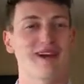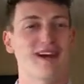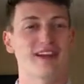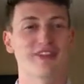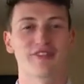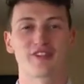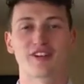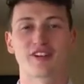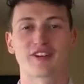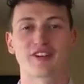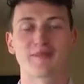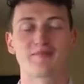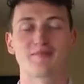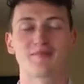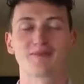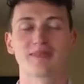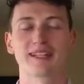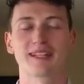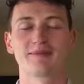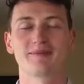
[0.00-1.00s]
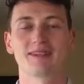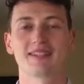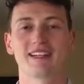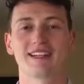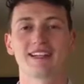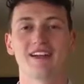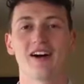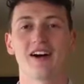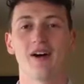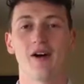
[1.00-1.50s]
If you're a complete
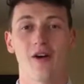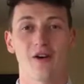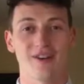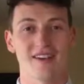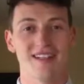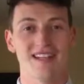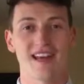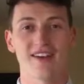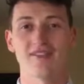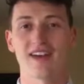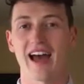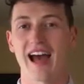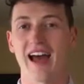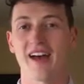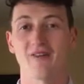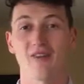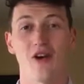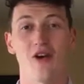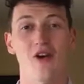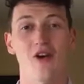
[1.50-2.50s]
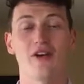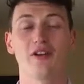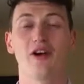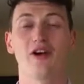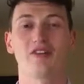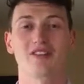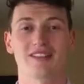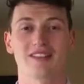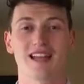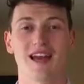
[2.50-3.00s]
beginner or never have heard
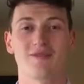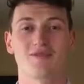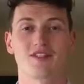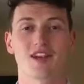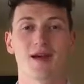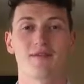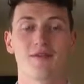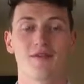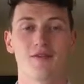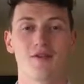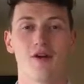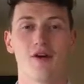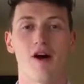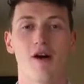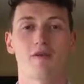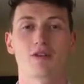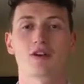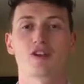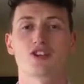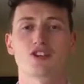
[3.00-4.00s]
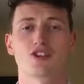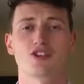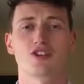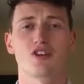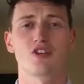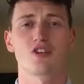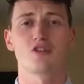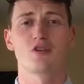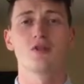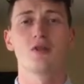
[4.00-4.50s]
of Snapchat before, I'm going to
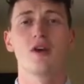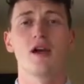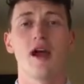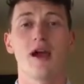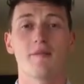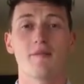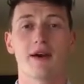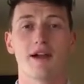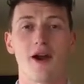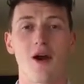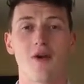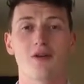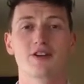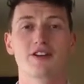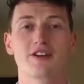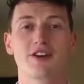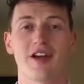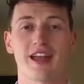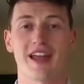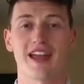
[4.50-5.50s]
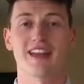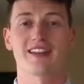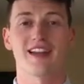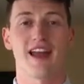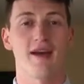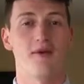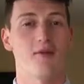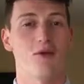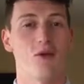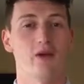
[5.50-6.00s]
show you by holding your hand and